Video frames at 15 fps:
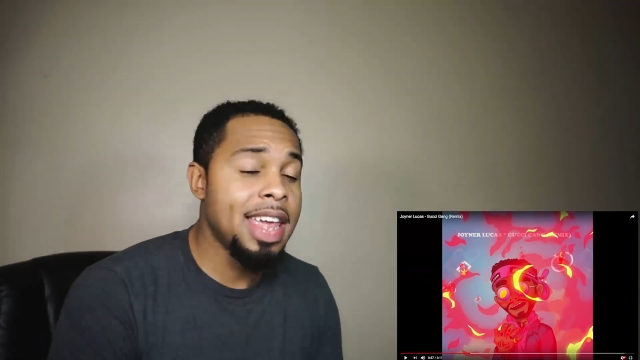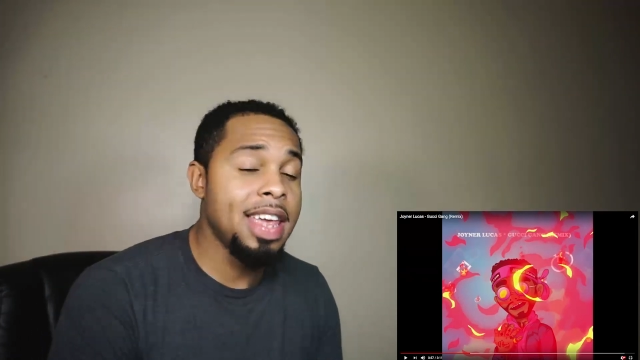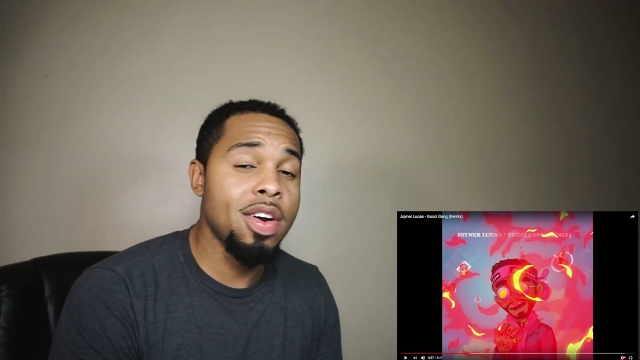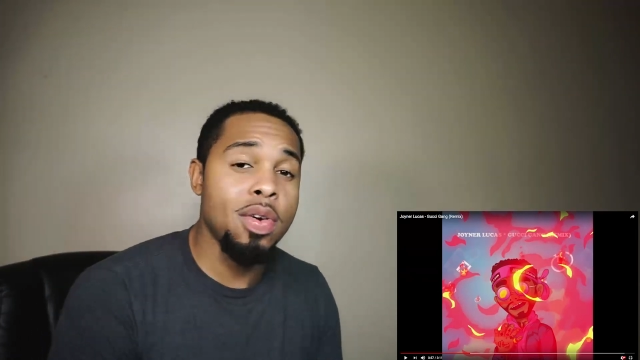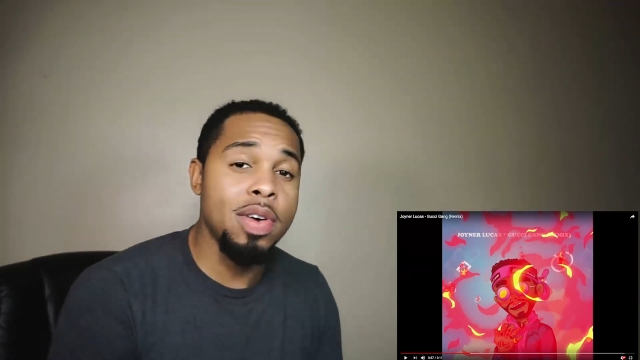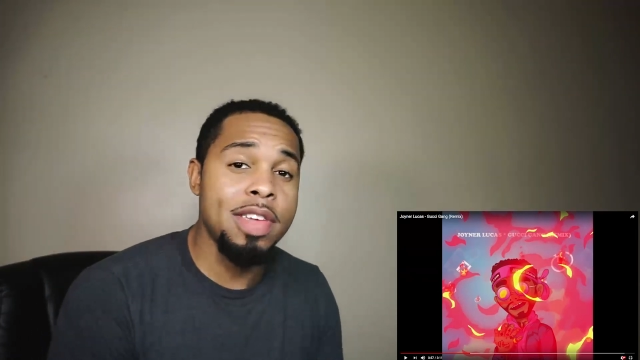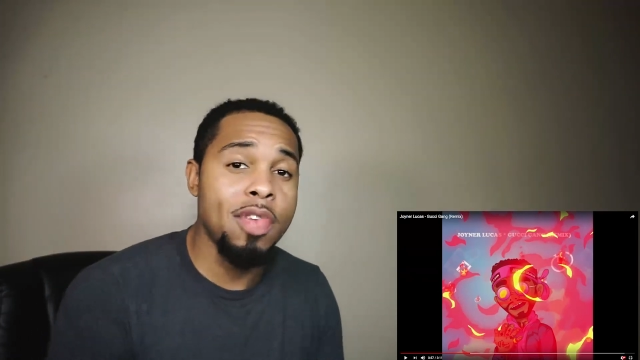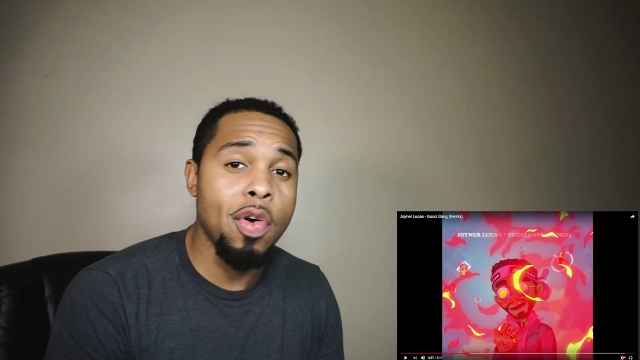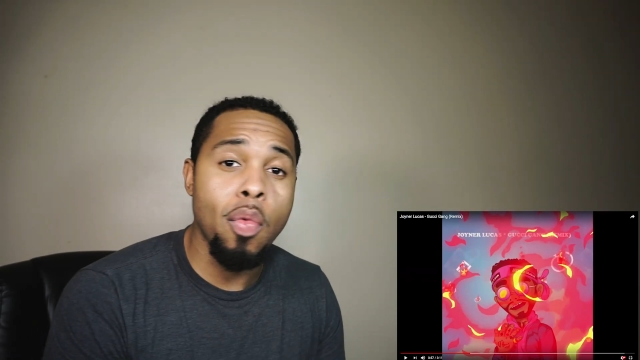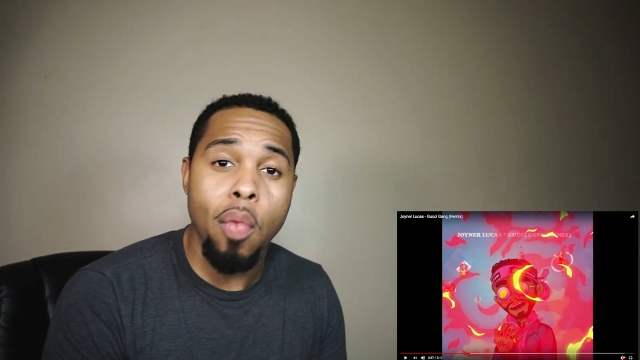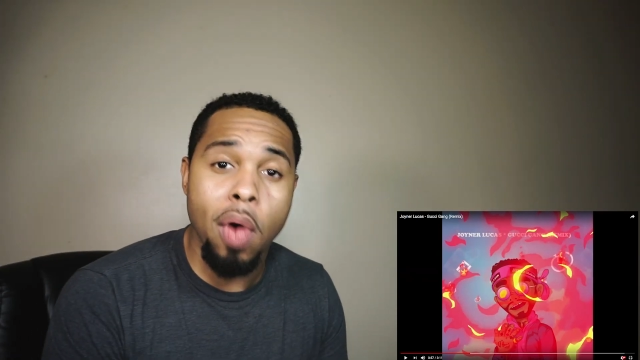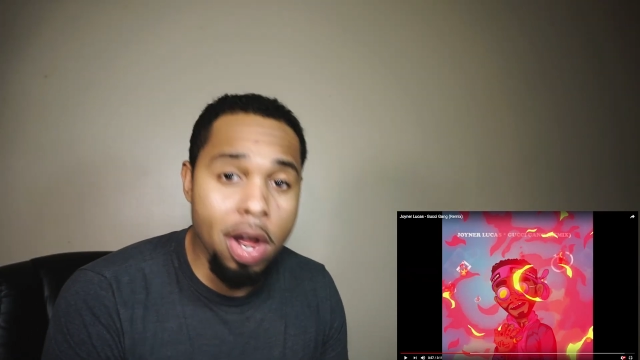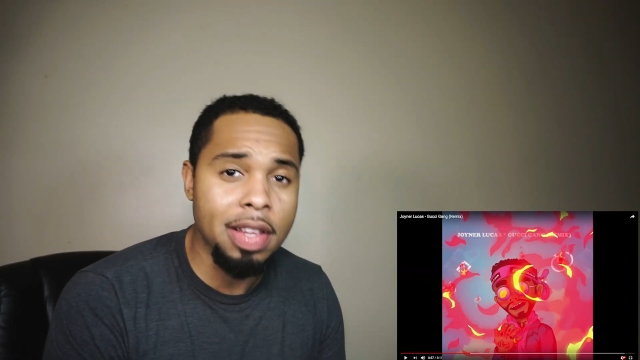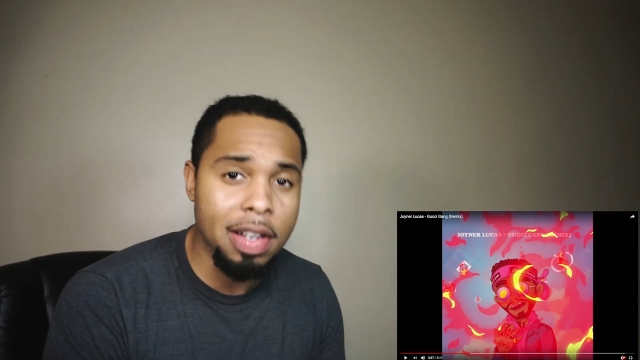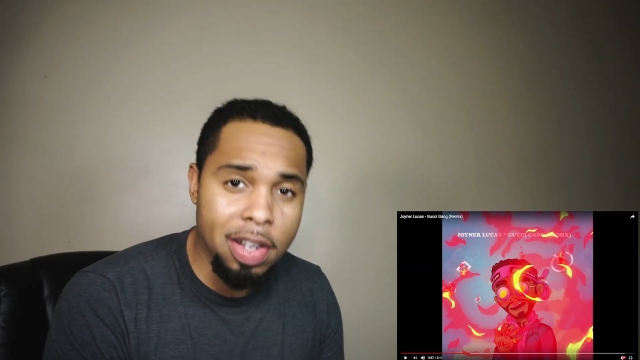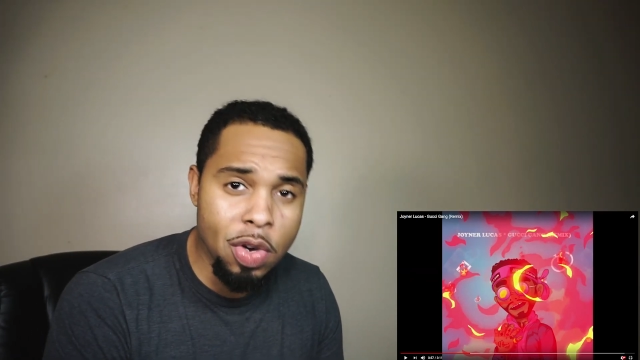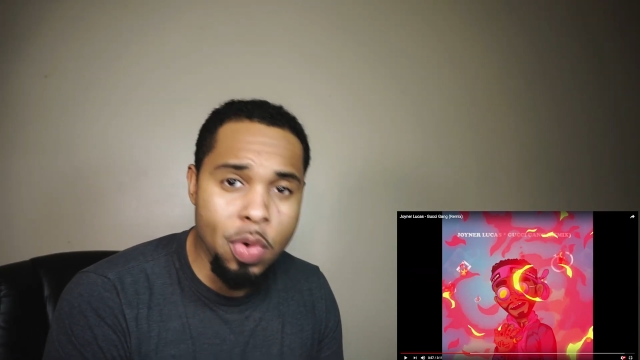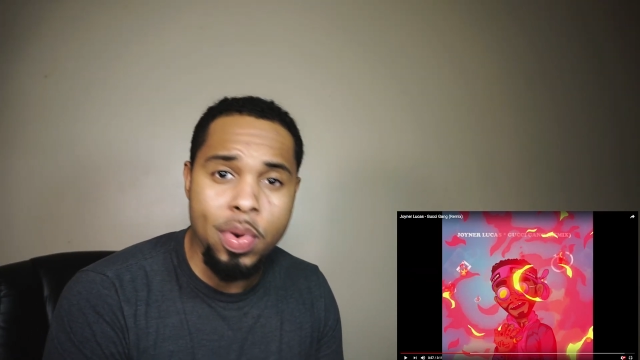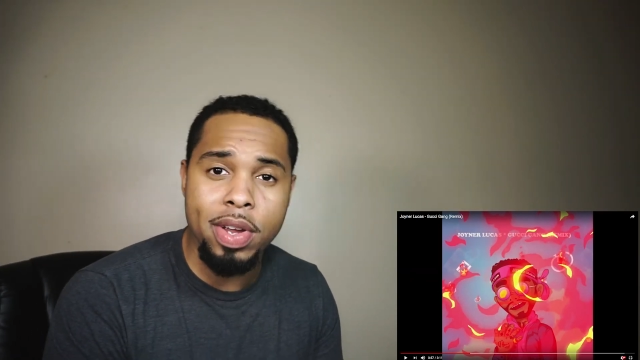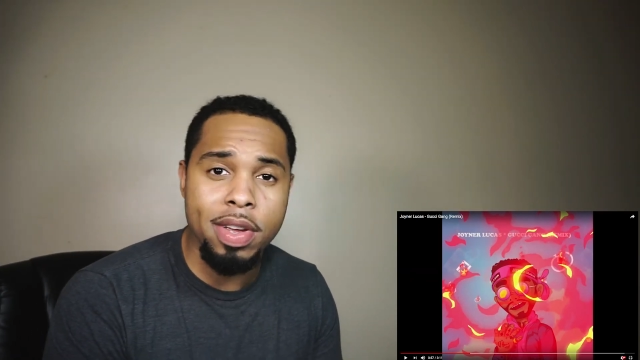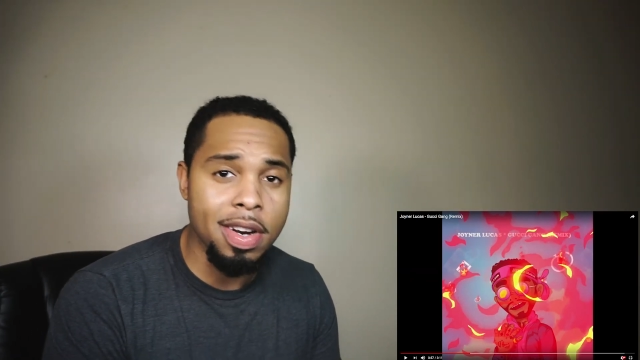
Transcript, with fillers: he don't even want the Louis